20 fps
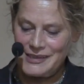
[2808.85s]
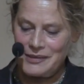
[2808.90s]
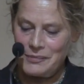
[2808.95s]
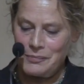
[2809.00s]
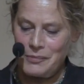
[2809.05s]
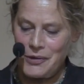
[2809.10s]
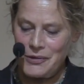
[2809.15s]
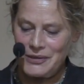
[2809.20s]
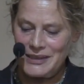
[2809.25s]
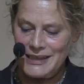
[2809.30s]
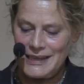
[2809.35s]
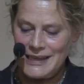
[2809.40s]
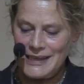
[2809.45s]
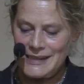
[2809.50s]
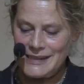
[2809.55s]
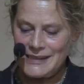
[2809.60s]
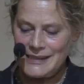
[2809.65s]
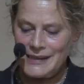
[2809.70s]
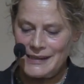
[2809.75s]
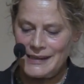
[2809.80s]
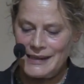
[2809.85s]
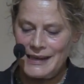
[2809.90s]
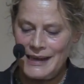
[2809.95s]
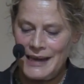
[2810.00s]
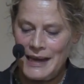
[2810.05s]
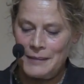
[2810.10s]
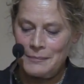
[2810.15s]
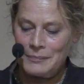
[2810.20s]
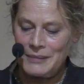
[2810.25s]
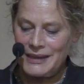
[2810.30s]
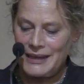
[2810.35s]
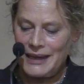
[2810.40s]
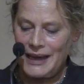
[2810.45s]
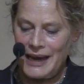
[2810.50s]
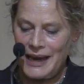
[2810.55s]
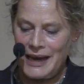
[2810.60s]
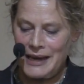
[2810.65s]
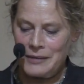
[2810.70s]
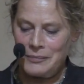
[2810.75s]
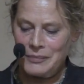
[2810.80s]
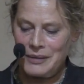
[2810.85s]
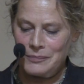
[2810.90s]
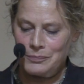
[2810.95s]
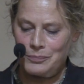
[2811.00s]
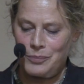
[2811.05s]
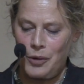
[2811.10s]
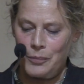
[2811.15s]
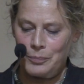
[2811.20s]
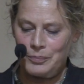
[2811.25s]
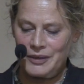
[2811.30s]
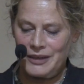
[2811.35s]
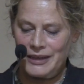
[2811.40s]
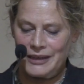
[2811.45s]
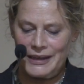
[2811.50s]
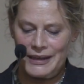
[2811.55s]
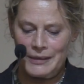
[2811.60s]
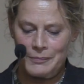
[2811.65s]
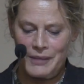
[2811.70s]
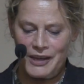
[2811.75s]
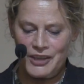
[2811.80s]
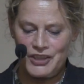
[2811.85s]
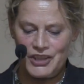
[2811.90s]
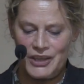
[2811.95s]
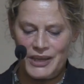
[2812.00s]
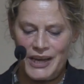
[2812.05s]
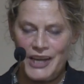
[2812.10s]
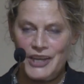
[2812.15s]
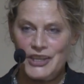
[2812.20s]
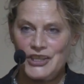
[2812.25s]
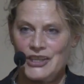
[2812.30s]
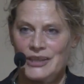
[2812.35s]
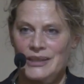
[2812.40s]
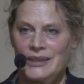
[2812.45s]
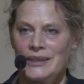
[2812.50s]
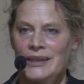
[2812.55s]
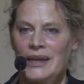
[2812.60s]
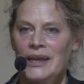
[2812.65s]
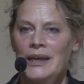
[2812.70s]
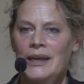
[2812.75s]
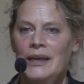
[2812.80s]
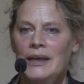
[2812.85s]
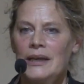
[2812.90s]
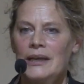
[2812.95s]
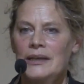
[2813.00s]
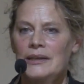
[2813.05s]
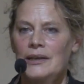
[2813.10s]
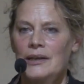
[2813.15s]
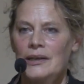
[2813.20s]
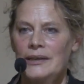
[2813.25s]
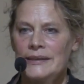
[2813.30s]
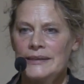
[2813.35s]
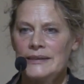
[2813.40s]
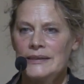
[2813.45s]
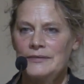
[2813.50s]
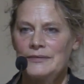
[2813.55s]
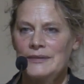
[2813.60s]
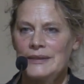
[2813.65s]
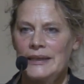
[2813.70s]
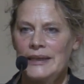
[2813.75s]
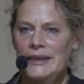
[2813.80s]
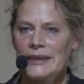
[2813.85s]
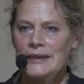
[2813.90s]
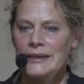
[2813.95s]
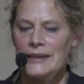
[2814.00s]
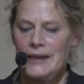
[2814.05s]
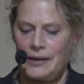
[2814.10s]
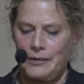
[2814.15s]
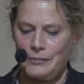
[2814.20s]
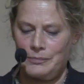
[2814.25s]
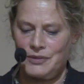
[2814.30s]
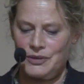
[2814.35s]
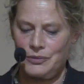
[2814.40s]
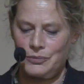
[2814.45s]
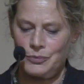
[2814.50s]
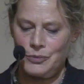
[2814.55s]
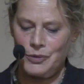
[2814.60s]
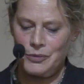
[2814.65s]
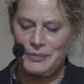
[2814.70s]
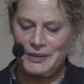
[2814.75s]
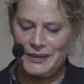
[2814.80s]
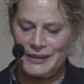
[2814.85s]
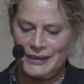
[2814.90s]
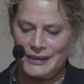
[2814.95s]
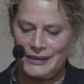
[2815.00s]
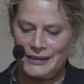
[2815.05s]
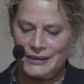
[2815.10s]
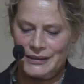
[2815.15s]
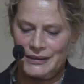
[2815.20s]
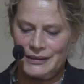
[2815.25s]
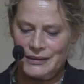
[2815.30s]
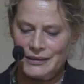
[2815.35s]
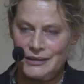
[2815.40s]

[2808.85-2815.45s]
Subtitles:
The Mona Lisa became, in popular imagination, a kind of kidnapped woman,